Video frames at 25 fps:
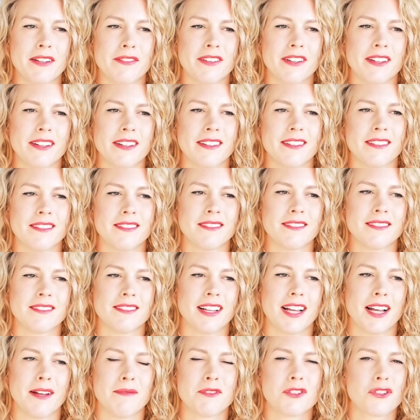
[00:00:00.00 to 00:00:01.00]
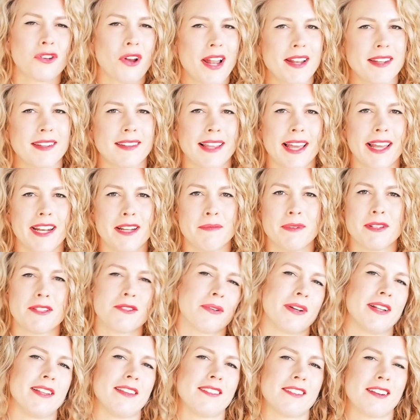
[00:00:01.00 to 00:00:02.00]
of a um, translator
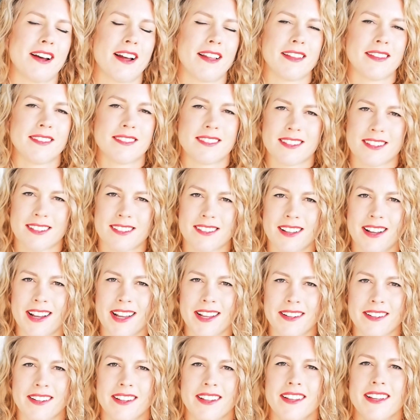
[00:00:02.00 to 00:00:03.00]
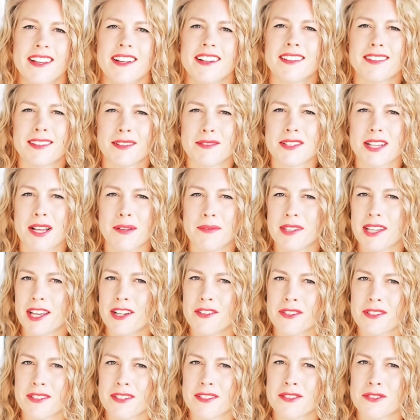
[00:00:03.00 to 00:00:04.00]
between stylist and client, because sometimes
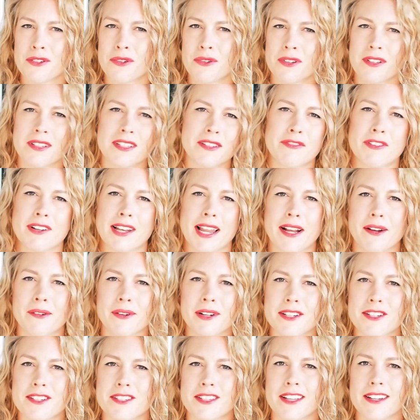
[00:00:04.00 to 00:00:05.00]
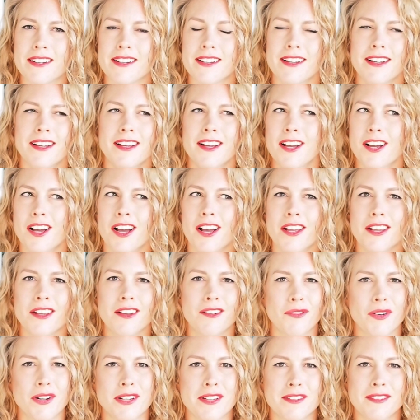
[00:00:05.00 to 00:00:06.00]
hairdressers talk a different language that
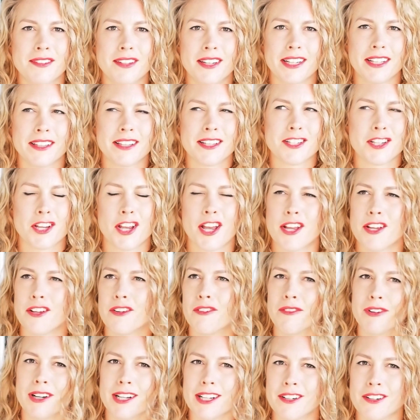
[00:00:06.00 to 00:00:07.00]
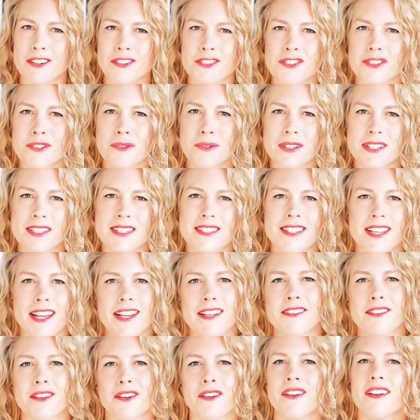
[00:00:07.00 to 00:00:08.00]
when you're sitting in the chair you're really not sure what to say.
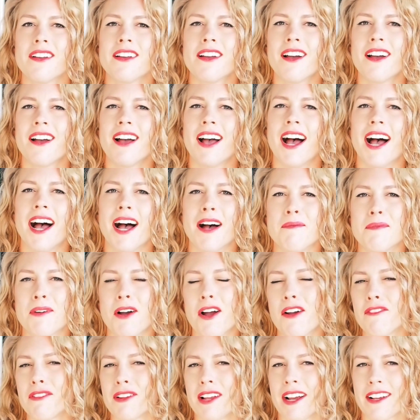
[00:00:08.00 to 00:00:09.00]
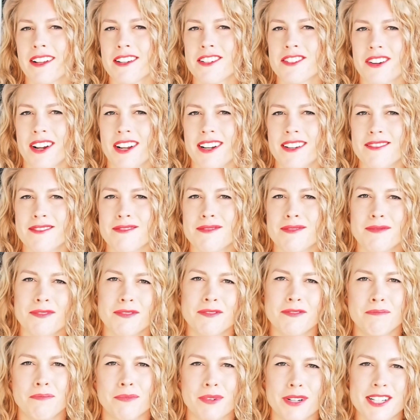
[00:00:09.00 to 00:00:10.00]
So hopefully I can try and
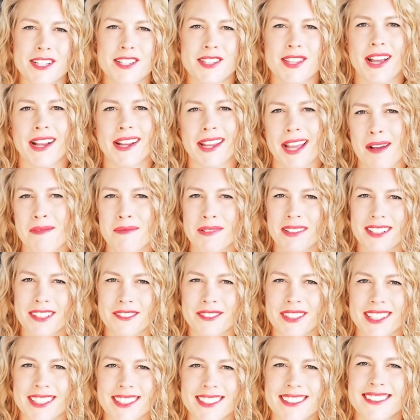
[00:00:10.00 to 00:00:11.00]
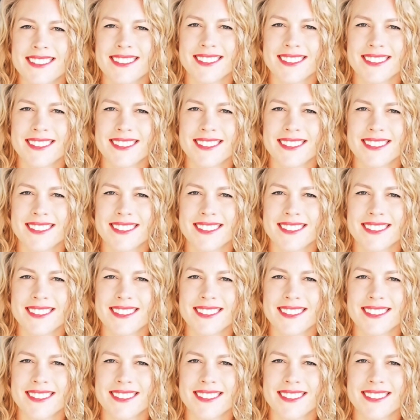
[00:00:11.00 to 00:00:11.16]
bridge that gap a little bit.